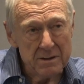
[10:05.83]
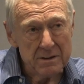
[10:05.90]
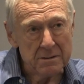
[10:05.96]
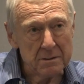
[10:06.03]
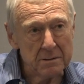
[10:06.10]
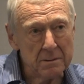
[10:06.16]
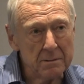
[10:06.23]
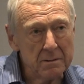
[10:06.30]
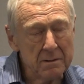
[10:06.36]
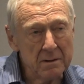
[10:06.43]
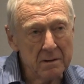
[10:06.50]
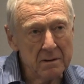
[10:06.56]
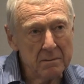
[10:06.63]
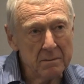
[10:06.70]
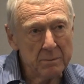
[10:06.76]
to
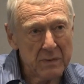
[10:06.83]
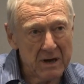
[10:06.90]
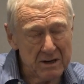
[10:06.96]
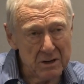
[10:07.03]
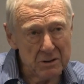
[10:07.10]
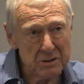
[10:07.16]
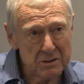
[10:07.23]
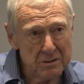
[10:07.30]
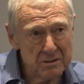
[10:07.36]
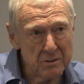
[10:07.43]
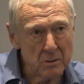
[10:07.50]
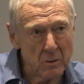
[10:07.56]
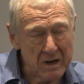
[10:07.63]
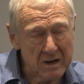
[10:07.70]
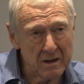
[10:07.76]
punish
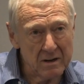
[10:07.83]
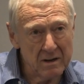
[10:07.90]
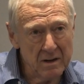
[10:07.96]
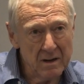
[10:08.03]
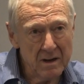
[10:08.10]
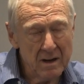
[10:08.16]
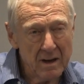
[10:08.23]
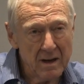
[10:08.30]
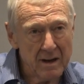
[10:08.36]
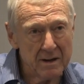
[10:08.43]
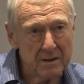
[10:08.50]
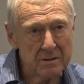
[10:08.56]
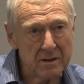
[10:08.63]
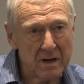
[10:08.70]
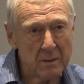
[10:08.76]
the wicked
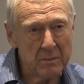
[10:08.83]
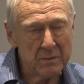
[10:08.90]
and to